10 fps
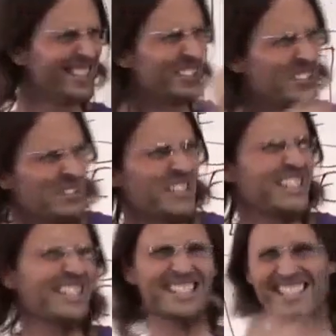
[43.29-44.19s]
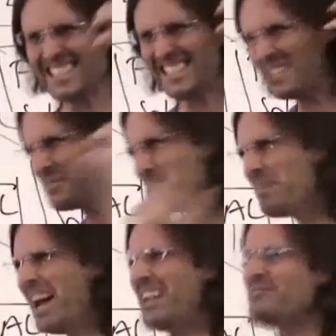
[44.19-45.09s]
and annoying and just keeps
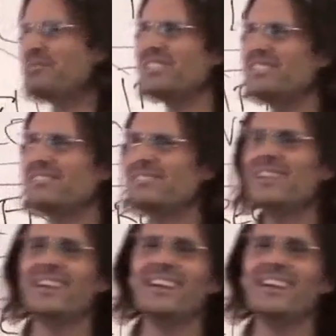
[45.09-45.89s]
badgering you,